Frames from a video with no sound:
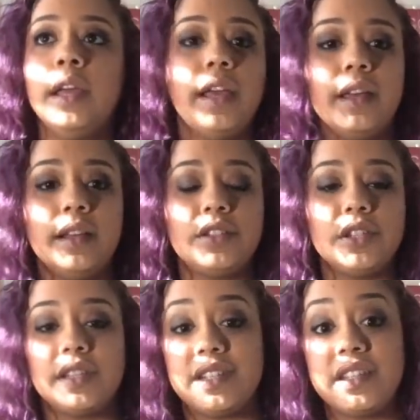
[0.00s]
It's
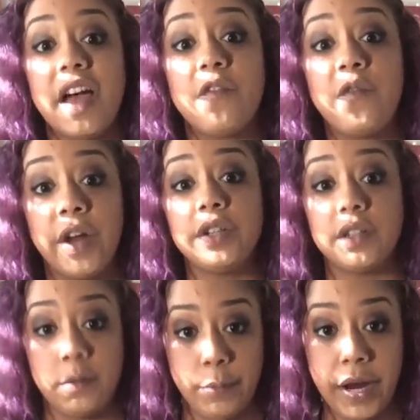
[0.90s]
just, it's not fair to
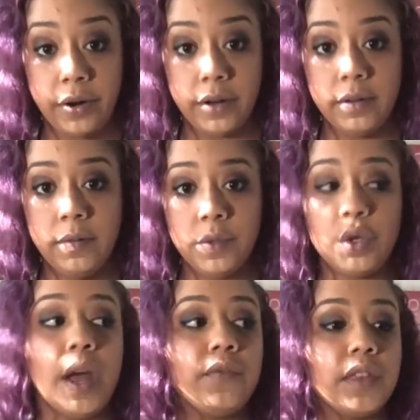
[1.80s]
compare it.
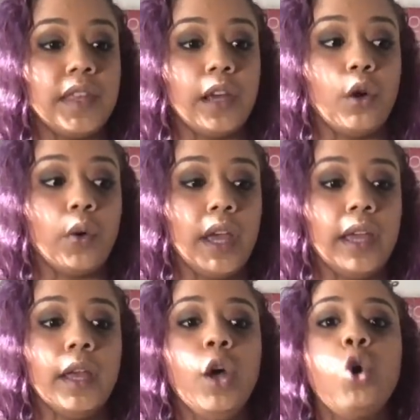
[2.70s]
You have to think,
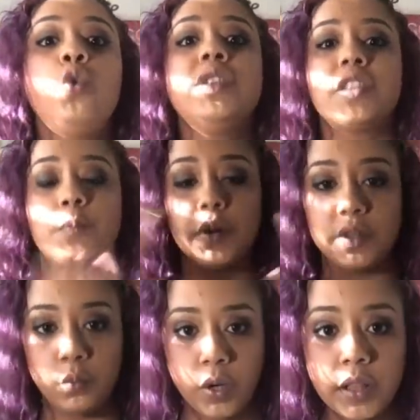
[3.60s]
okay, who is this
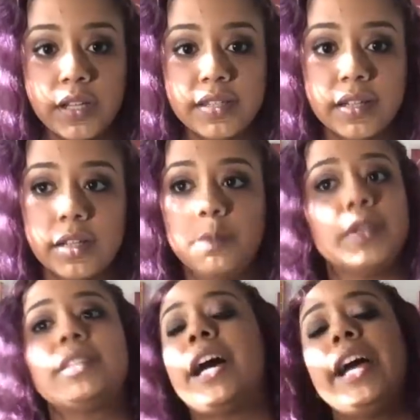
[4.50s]
person realistically?
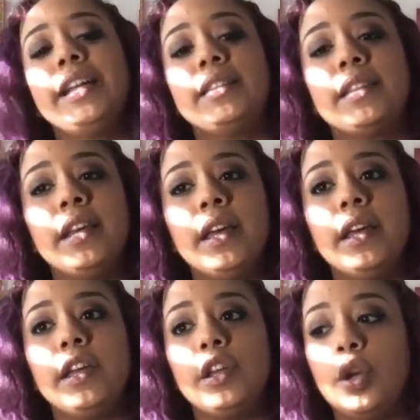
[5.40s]
Besides,
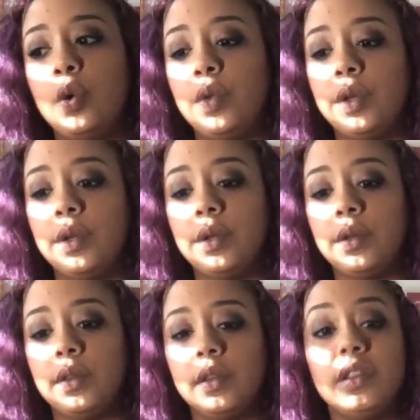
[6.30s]
you know,
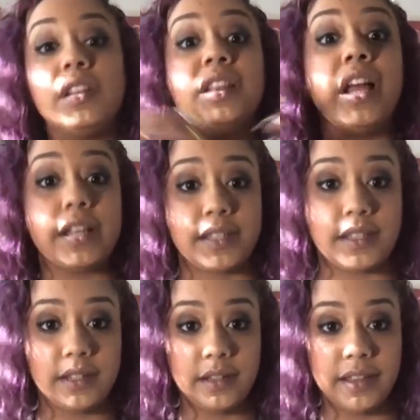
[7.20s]
the
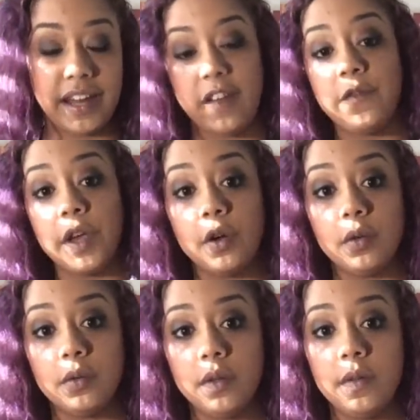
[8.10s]
lust that I feel,
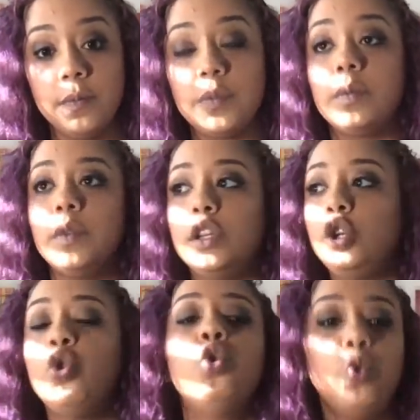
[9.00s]

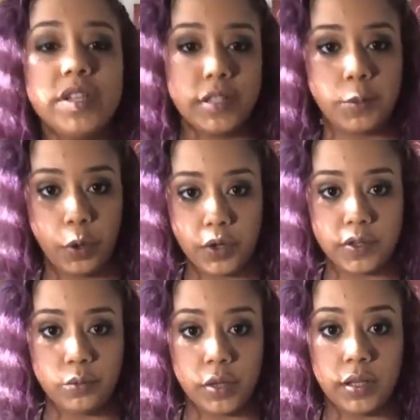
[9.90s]
who is this
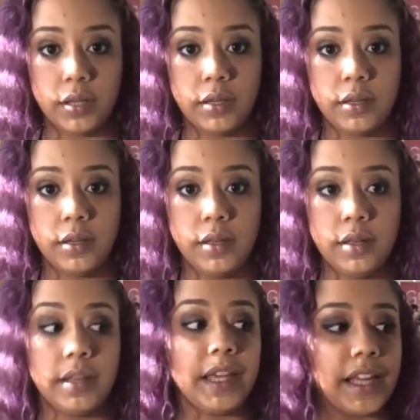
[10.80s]
person really?
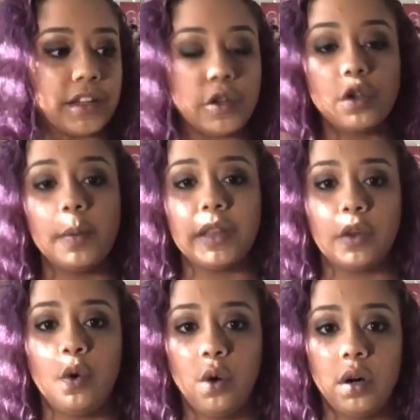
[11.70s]
Like, get to know them at the
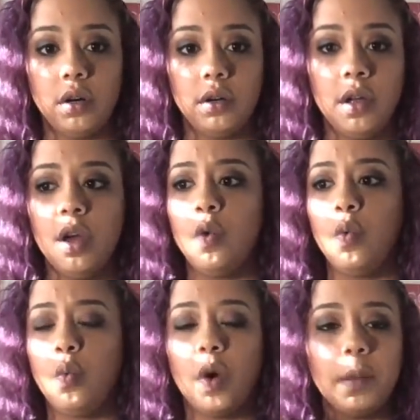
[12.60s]
core.
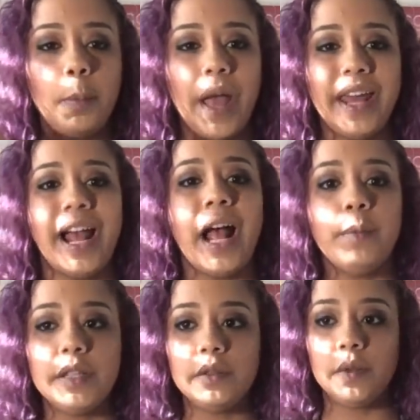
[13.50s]
What bad
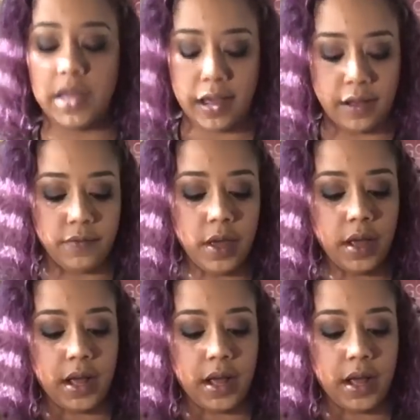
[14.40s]
habits do they have?